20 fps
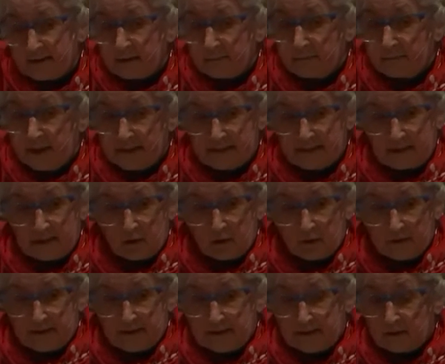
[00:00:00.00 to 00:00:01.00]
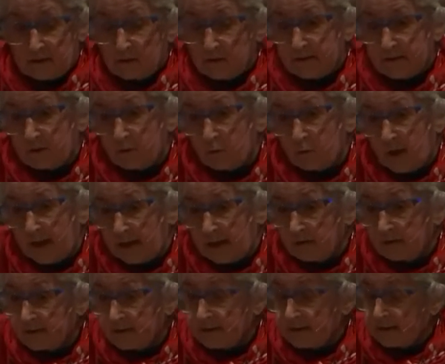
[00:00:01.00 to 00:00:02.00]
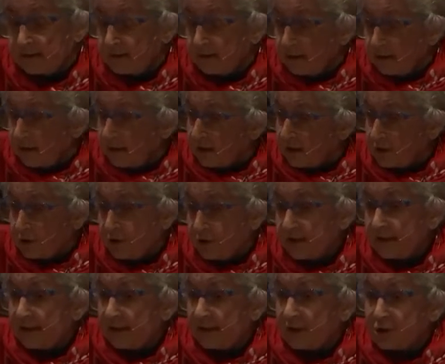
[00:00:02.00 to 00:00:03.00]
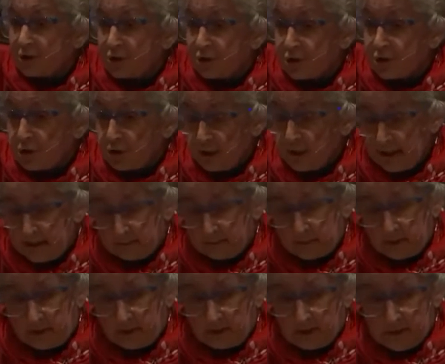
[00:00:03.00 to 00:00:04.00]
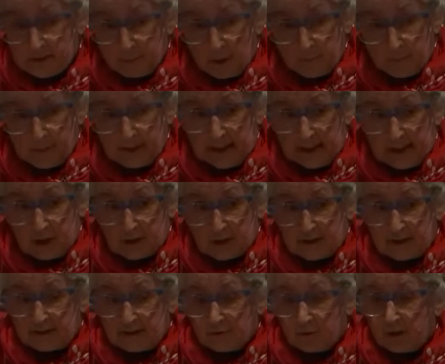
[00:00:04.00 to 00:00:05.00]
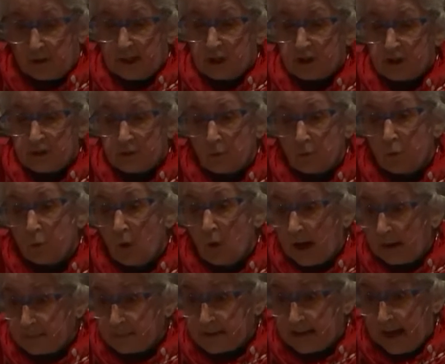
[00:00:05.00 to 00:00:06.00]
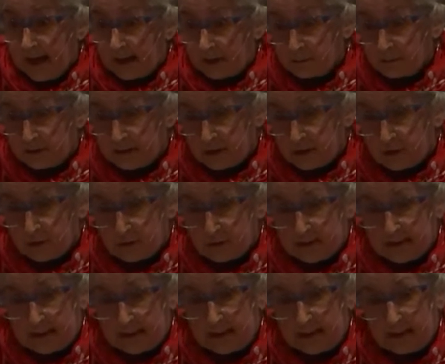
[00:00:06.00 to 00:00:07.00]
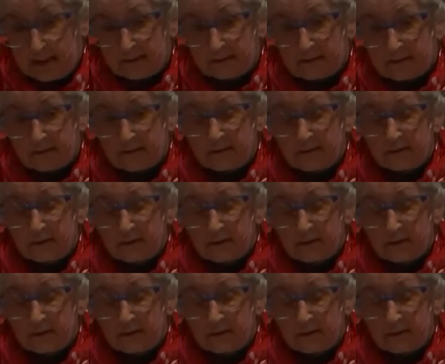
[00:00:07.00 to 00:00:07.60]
and the massacre of seals and whales, to the extreme that those populations of creatures were wiped out within 2 decades.